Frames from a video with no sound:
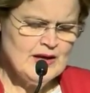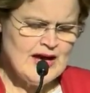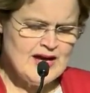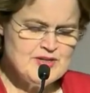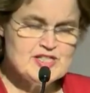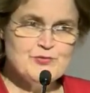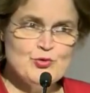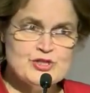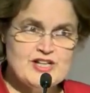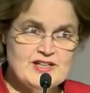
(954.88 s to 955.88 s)
Amy's
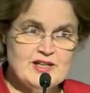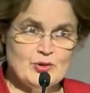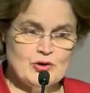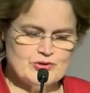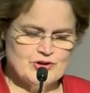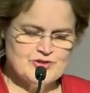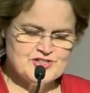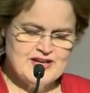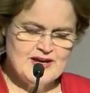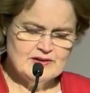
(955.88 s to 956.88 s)
14-year-old
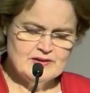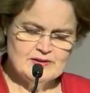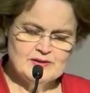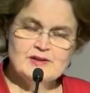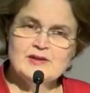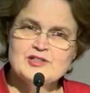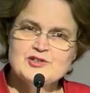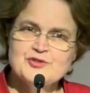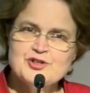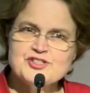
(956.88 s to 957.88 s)
knows that.
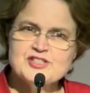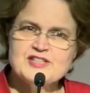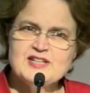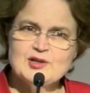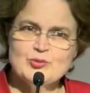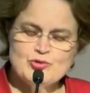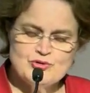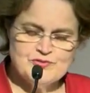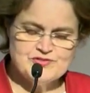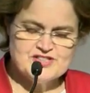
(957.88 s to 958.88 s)
Diversity in a
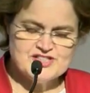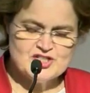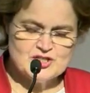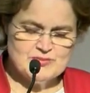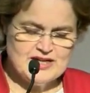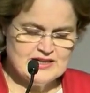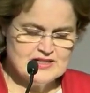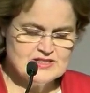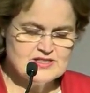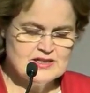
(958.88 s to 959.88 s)
room of
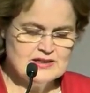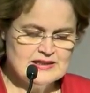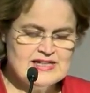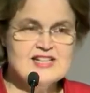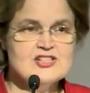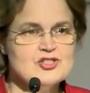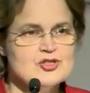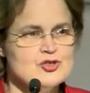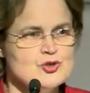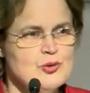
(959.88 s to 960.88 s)
decision-makers leads
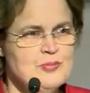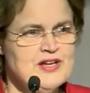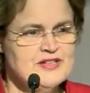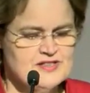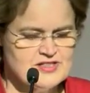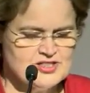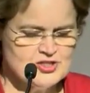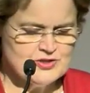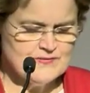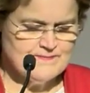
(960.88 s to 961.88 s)
to a better
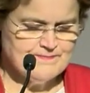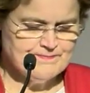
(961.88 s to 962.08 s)
decision.